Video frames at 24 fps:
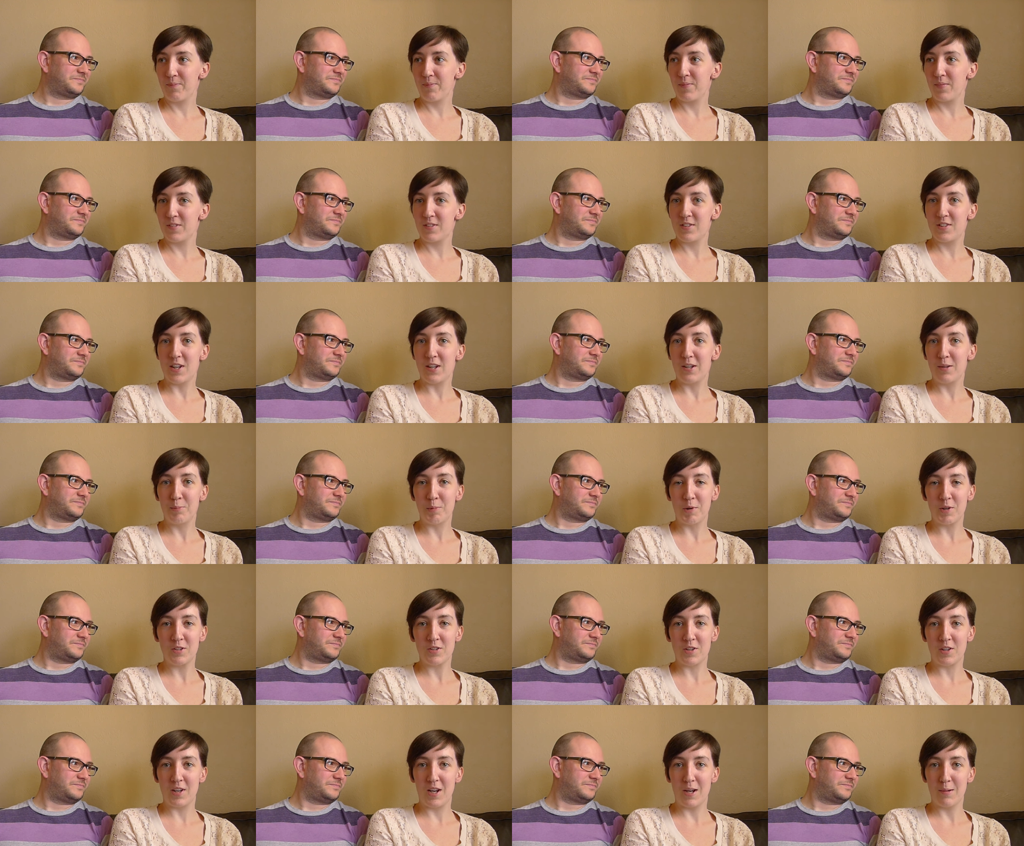Speaker 1: selling
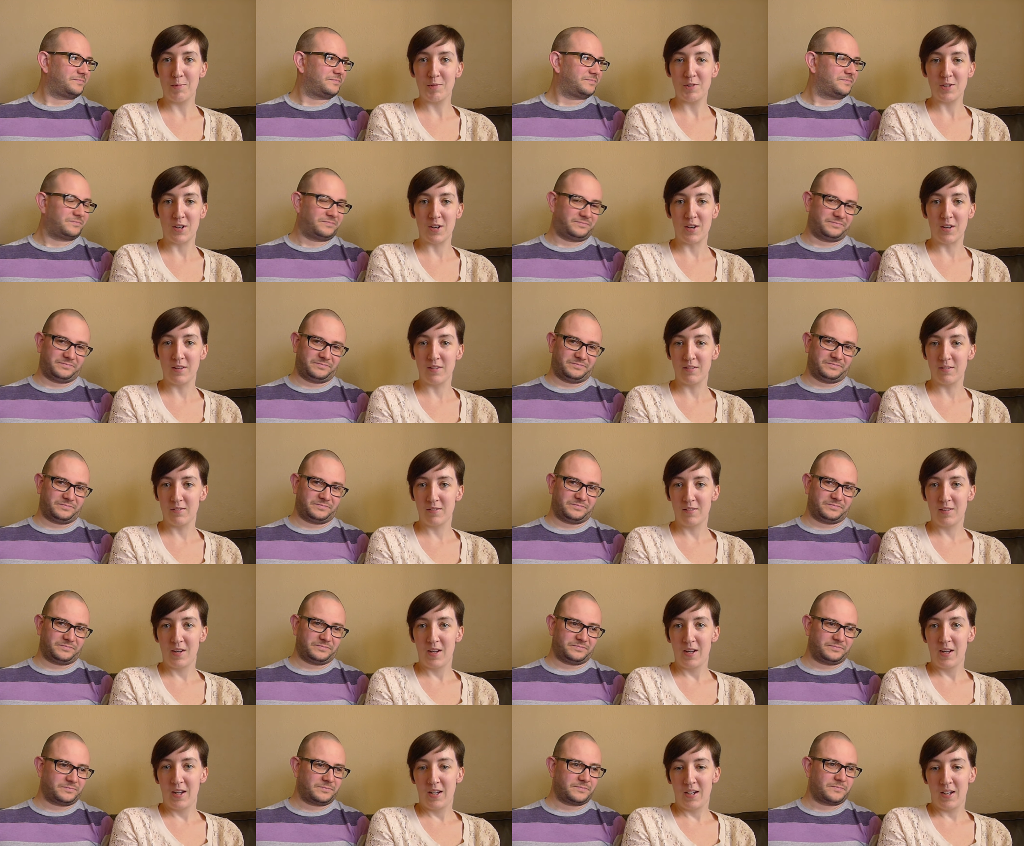books on Amazon.
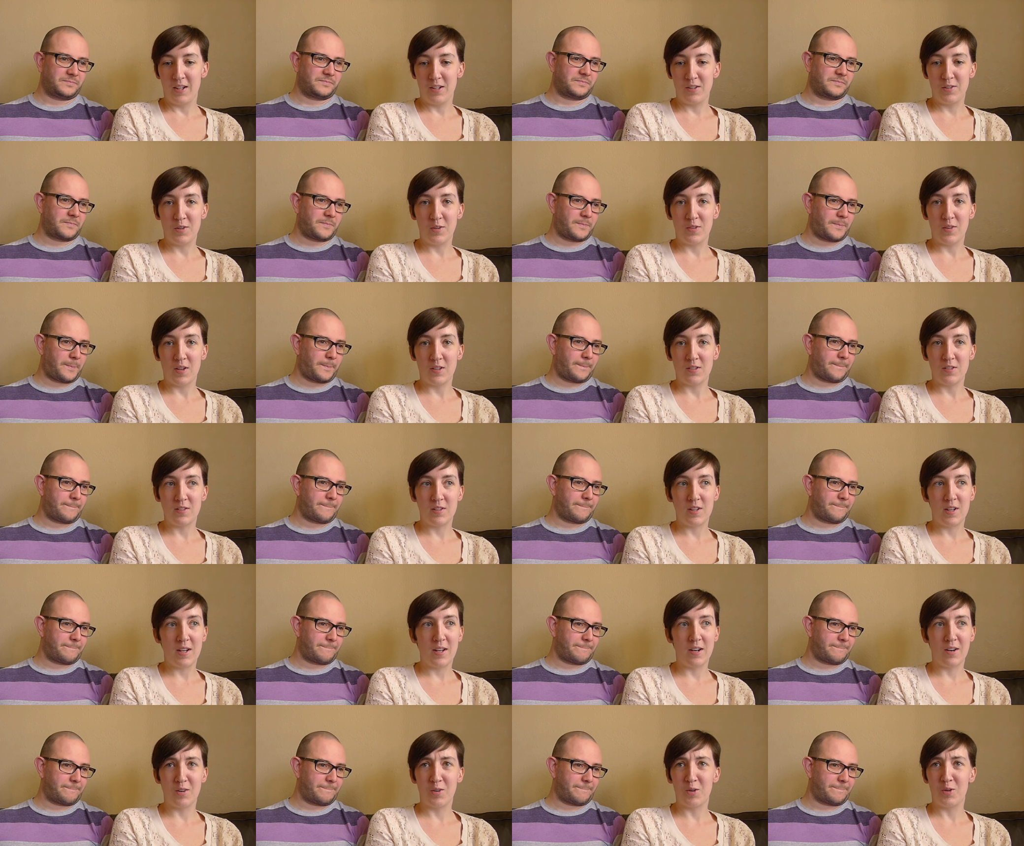In
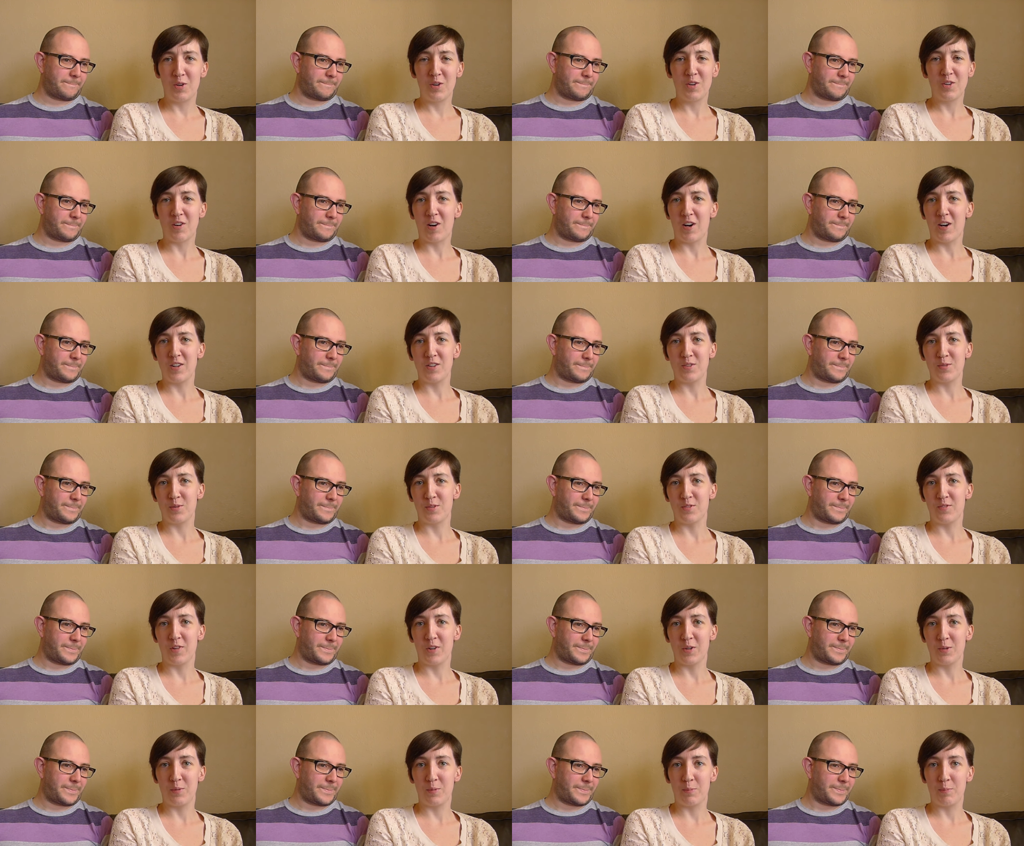2010, our whole garage was
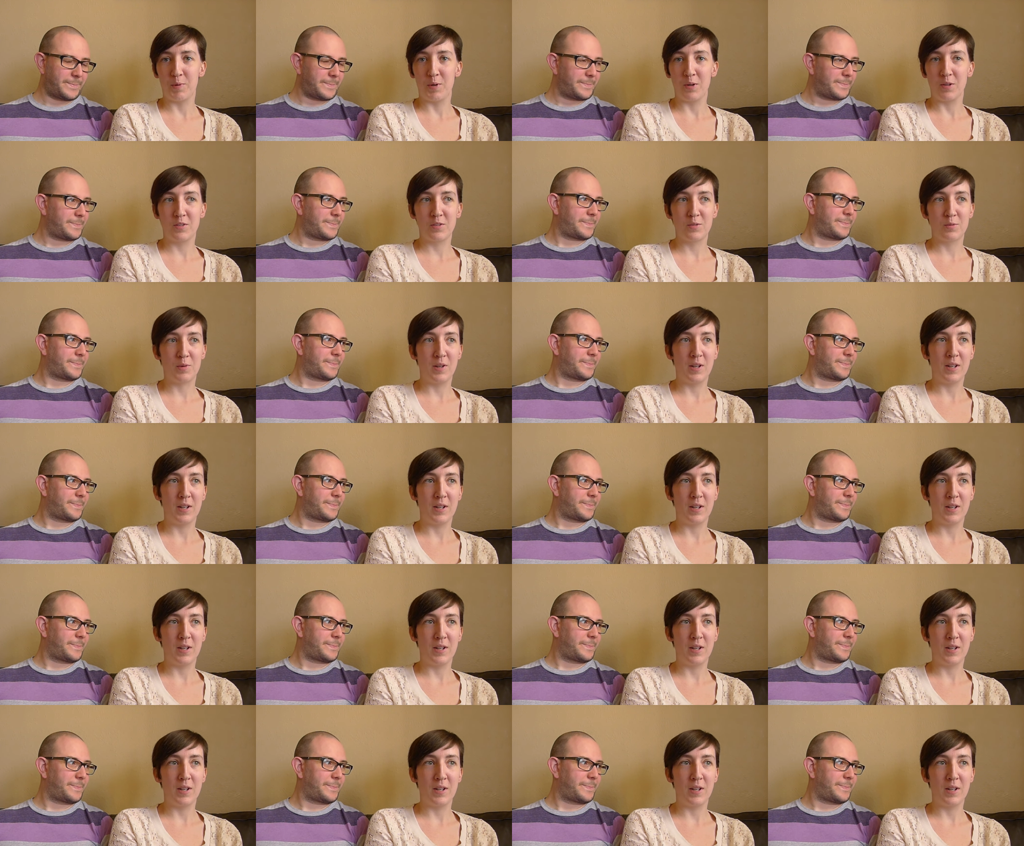filled with books.